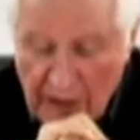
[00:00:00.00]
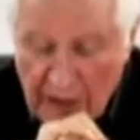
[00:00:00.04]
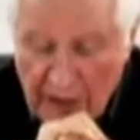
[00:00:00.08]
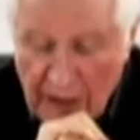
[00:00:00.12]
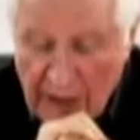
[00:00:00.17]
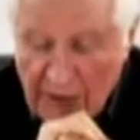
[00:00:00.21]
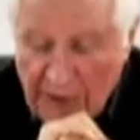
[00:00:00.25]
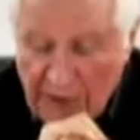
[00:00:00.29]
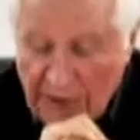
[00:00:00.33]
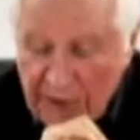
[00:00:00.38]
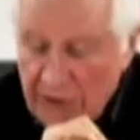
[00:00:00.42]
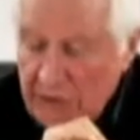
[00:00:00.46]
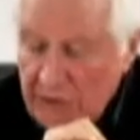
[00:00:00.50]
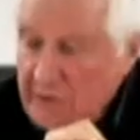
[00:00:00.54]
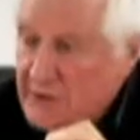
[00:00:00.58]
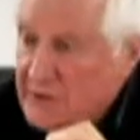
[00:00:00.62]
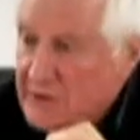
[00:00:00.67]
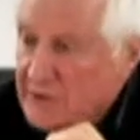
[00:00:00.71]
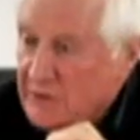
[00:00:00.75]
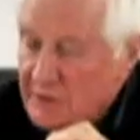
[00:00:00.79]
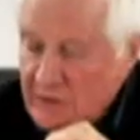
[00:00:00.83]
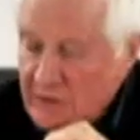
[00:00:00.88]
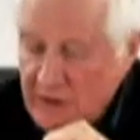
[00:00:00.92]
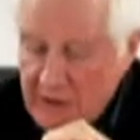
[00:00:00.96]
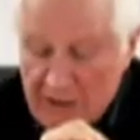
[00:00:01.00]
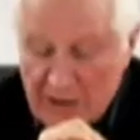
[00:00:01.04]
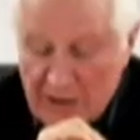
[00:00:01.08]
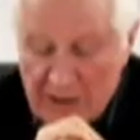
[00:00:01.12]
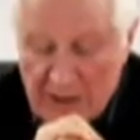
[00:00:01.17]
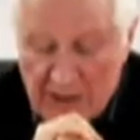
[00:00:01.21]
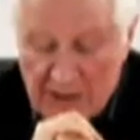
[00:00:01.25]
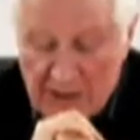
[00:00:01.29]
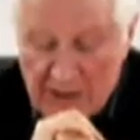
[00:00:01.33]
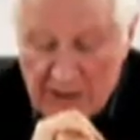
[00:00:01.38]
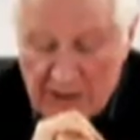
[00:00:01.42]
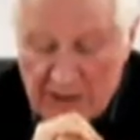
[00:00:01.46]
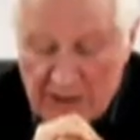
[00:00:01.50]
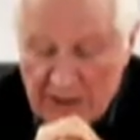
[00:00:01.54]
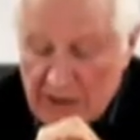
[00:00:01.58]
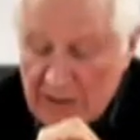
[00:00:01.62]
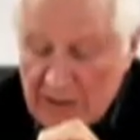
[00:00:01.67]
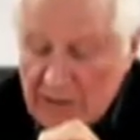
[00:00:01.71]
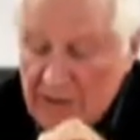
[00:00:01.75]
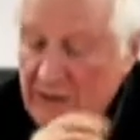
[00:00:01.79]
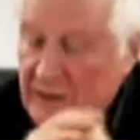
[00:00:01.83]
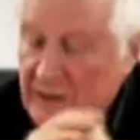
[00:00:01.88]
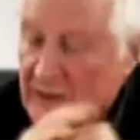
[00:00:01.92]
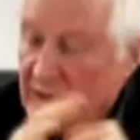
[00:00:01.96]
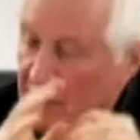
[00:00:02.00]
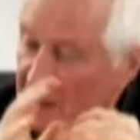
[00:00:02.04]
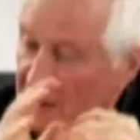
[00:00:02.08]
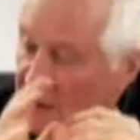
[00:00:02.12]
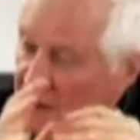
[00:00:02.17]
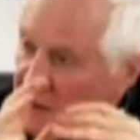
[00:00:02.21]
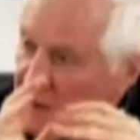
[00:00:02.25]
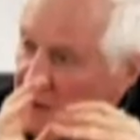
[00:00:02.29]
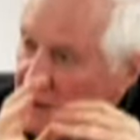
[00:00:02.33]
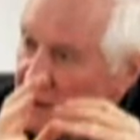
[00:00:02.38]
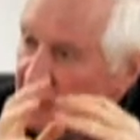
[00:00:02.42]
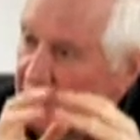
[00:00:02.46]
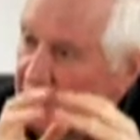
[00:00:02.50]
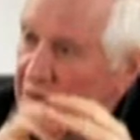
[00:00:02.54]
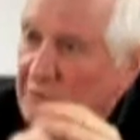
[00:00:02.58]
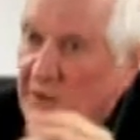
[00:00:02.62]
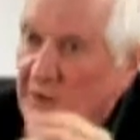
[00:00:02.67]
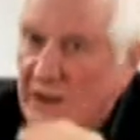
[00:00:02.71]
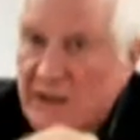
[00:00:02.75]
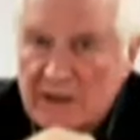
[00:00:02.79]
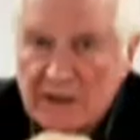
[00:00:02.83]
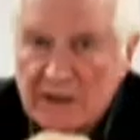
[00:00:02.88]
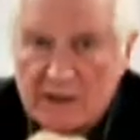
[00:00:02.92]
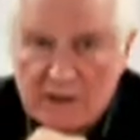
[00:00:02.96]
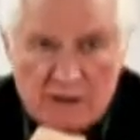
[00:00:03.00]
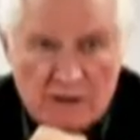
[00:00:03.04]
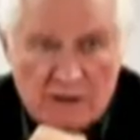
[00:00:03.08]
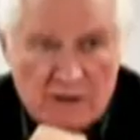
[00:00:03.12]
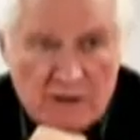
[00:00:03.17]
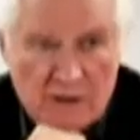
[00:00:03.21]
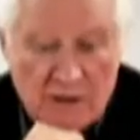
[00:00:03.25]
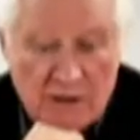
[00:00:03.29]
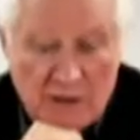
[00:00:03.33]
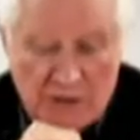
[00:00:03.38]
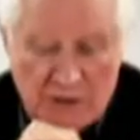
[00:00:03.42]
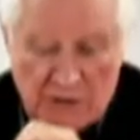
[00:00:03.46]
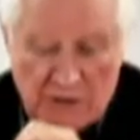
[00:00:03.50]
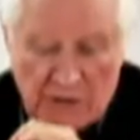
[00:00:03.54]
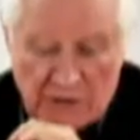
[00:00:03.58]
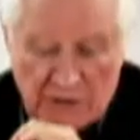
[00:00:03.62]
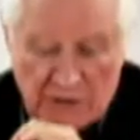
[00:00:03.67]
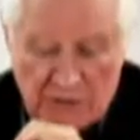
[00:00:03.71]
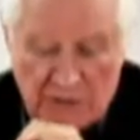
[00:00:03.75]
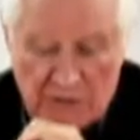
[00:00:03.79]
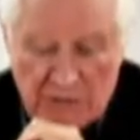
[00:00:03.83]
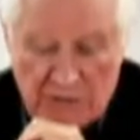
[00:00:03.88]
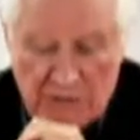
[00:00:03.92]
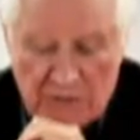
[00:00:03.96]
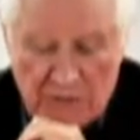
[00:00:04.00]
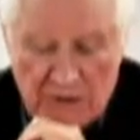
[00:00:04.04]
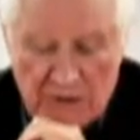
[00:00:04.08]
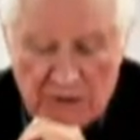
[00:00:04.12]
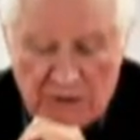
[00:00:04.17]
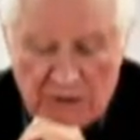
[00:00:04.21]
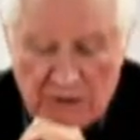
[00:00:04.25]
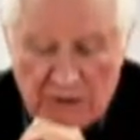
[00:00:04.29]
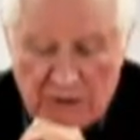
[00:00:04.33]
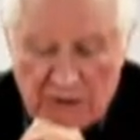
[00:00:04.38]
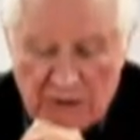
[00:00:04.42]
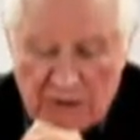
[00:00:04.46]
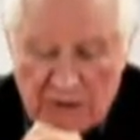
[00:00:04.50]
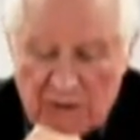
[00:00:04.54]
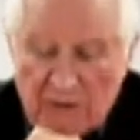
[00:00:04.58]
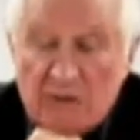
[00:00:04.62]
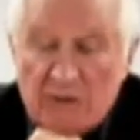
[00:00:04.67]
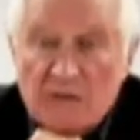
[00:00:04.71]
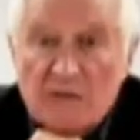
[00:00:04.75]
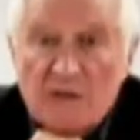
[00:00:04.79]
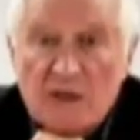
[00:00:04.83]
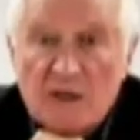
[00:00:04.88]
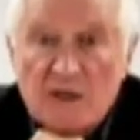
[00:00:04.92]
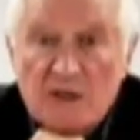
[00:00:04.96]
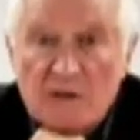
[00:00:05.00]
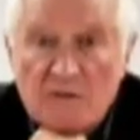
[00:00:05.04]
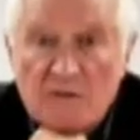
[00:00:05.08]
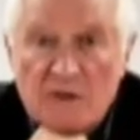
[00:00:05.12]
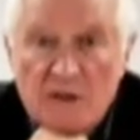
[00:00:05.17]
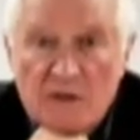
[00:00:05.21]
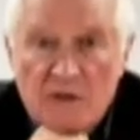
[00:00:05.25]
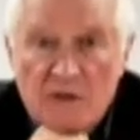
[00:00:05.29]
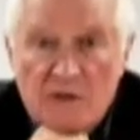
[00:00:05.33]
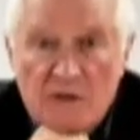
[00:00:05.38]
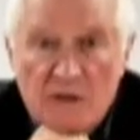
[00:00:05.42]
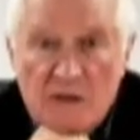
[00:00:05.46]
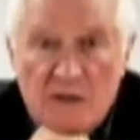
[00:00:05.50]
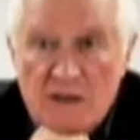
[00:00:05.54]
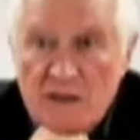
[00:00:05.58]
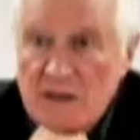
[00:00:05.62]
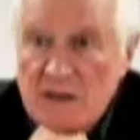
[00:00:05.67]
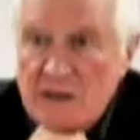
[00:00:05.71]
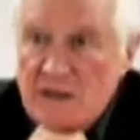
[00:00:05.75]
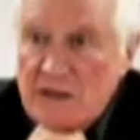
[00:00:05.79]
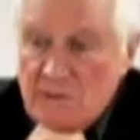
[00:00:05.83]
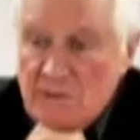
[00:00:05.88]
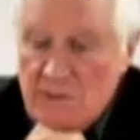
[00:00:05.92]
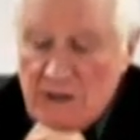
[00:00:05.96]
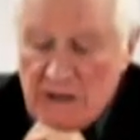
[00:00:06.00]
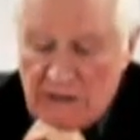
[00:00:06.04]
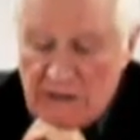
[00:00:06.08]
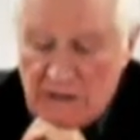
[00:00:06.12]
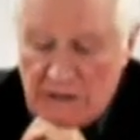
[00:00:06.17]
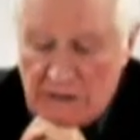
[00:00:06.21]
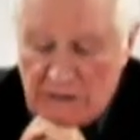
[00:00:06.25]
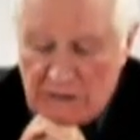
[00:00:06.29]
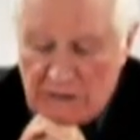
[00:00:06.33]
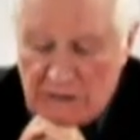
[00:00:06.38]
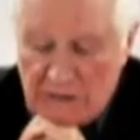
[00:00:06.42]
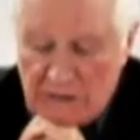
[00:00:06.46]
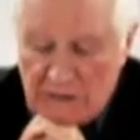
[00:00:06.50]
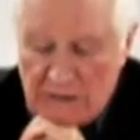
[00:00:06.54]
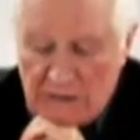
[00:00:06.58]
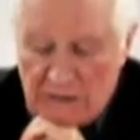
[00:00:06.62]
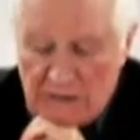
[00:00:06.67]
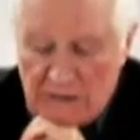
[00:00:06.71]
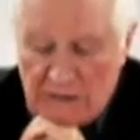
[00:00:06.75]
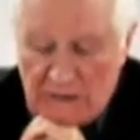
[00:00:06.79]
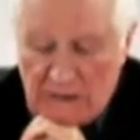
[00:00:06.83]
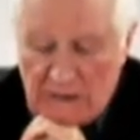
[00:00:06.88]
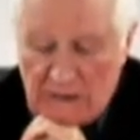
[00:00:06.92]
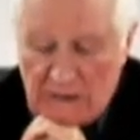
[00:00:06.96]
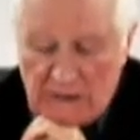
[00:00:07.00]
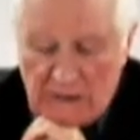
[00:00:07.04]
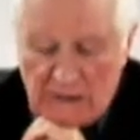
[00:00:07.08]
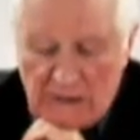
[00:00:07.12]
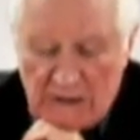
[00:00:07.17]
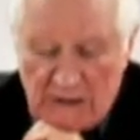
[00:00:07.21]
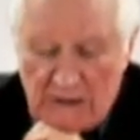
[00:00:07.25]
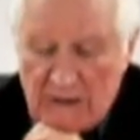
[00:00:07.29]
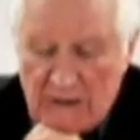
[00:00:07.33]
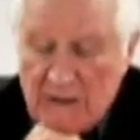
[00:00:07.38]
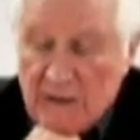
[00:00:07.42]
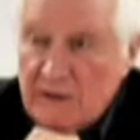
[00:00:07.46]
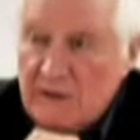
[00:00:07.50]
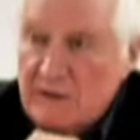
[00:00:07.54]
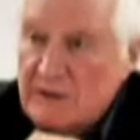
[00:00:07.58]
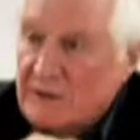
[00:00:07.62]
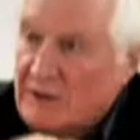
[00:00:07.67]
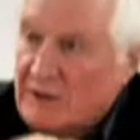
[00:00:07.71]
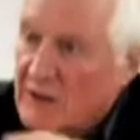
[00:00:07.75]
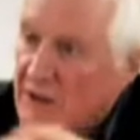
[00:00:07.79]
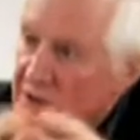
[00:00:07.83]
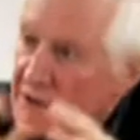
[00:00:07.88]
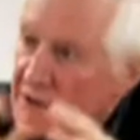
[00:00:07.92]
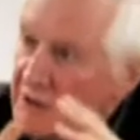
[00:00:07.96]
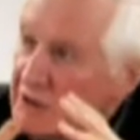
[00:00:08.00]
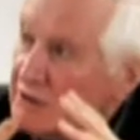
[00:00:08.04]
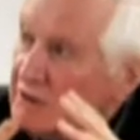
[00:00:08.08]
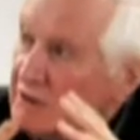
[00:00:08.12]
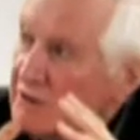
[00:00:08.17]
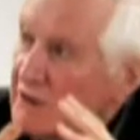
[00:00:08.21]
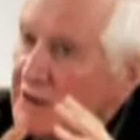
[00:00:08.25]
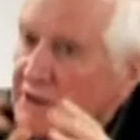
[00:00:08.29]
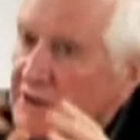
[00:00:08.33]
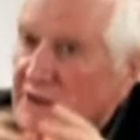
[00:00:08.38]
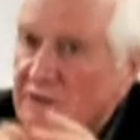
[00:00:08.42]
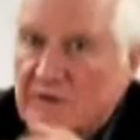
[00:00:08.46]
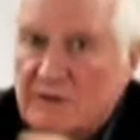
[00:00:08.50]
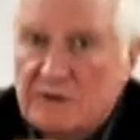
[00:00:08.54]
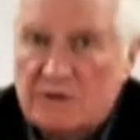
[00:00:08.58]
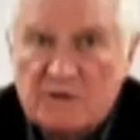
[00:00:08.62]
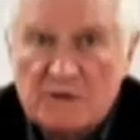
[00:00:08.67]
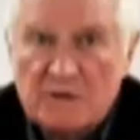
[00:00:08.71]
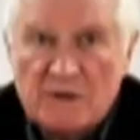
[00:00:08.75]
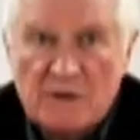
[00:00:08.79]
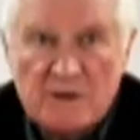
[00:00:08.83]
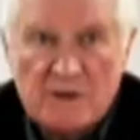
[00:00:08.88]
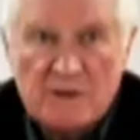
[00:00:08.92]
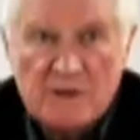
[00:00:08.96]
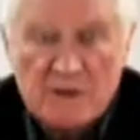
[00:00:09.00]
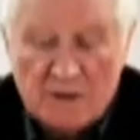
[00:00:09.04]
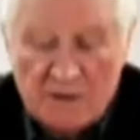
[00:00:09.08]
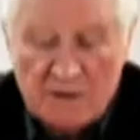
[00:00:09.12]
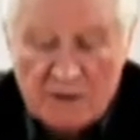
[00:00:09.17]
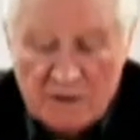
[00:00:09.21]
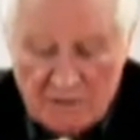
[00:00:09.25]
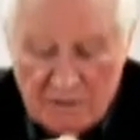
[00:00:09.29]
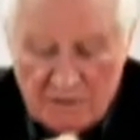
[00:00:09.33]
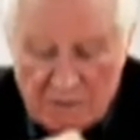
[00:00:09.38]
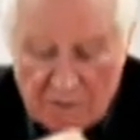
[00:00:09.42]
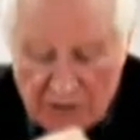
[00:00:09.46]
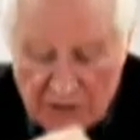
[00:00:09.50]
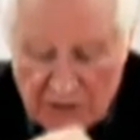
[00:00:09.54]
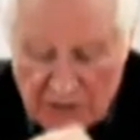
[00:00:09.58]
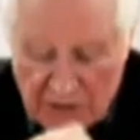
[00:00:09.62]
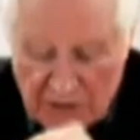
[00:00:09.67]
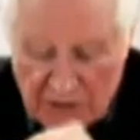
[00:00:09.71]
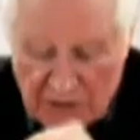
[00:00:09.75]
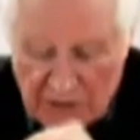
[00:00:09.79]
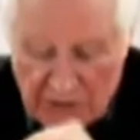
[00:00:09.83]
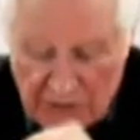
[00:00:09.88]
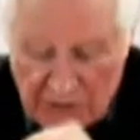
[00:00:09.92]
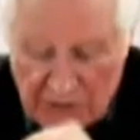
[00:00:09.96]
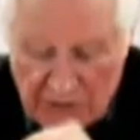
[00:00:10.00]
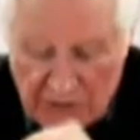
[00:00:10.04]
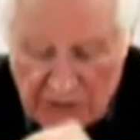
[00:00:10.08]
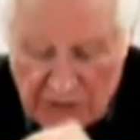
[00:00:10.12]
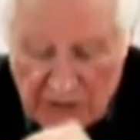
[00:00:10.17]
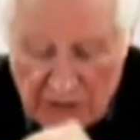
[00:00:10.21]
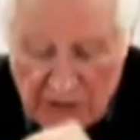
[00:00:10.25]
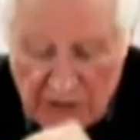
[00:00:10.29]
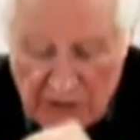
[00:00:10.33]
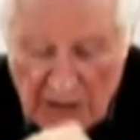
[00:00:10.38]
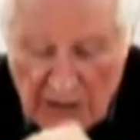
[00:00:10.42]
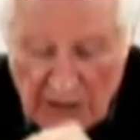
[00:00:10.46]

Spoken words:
Now, film historians and others, I mean, they tend to look back on Houston Films, you know, through rather rose-tinted spectacles, as a creative cornerstone of British television.